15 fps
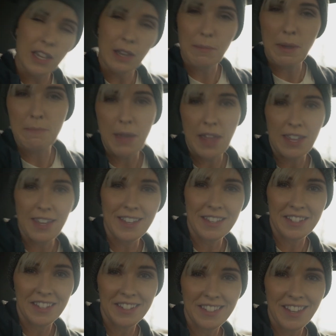like my baking
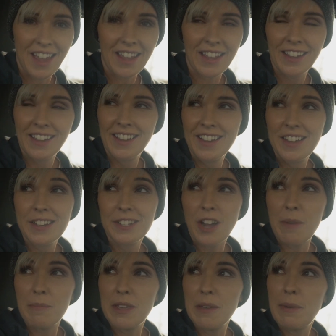sensei,
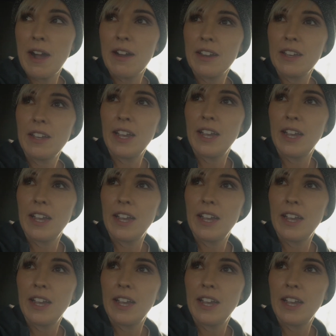taught me about it